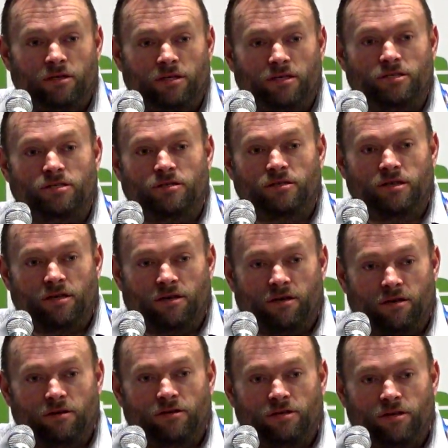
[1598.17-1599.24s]

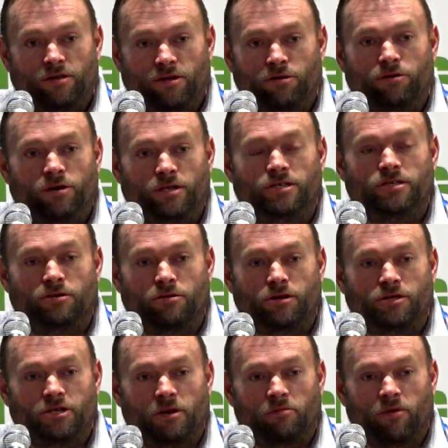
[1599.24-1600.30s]
to do good
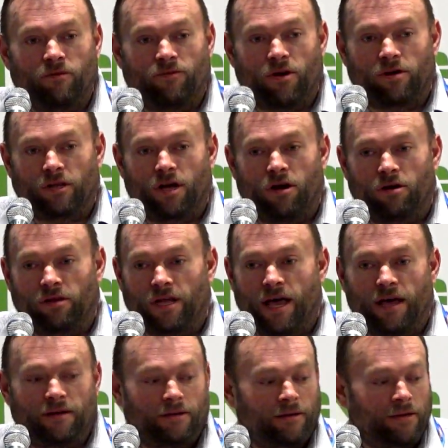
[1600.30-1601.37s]
stewardship of our
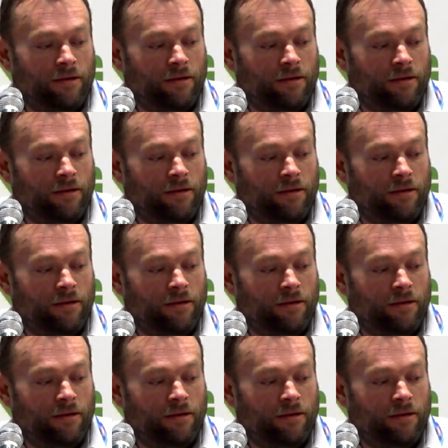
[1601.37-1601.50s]
land.